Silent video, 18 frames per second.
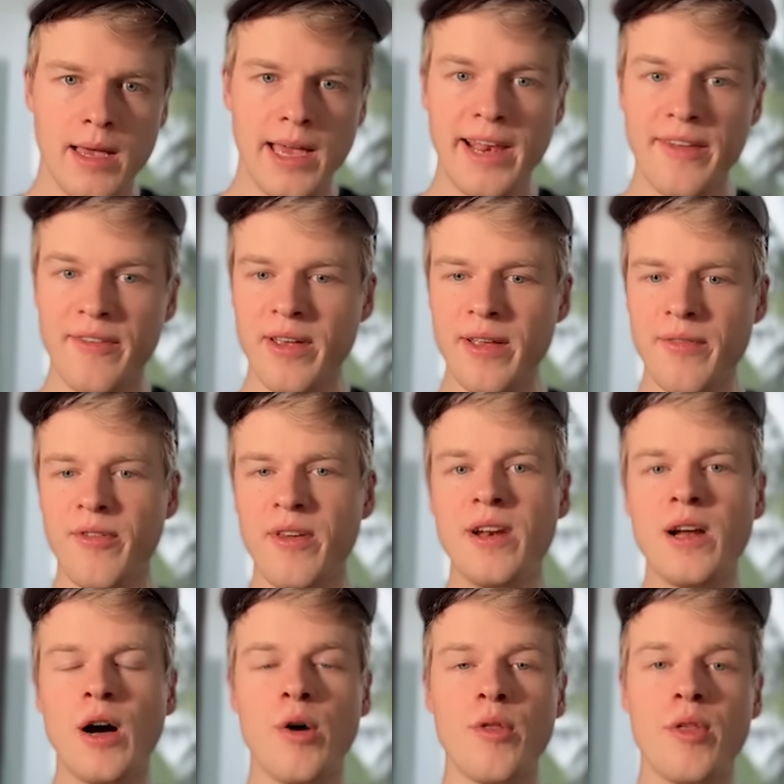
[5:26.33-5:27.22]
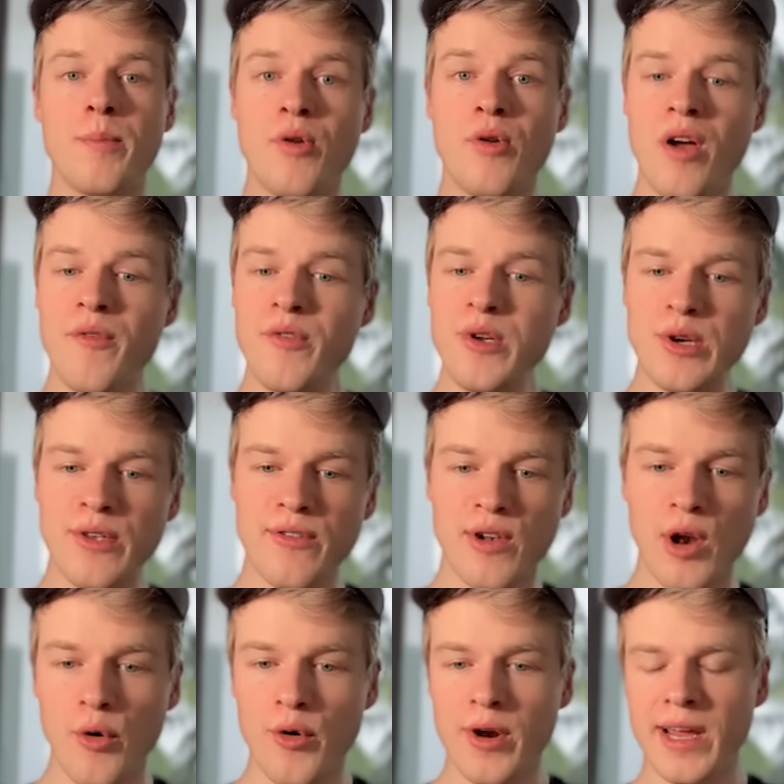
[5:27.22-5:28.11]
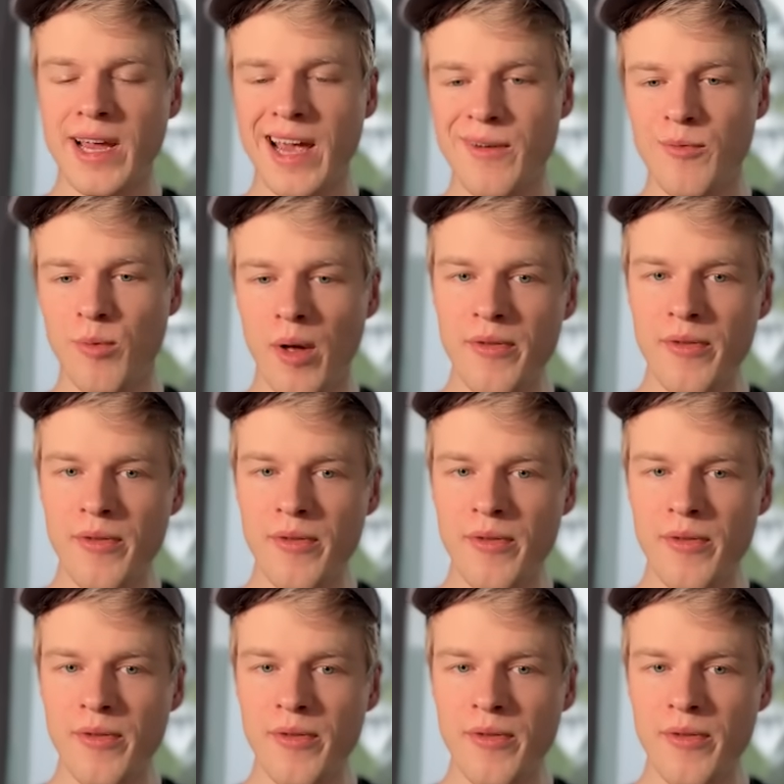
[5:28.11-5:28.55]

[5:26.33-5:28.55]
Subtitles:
And as you can see now, the preview is loading, and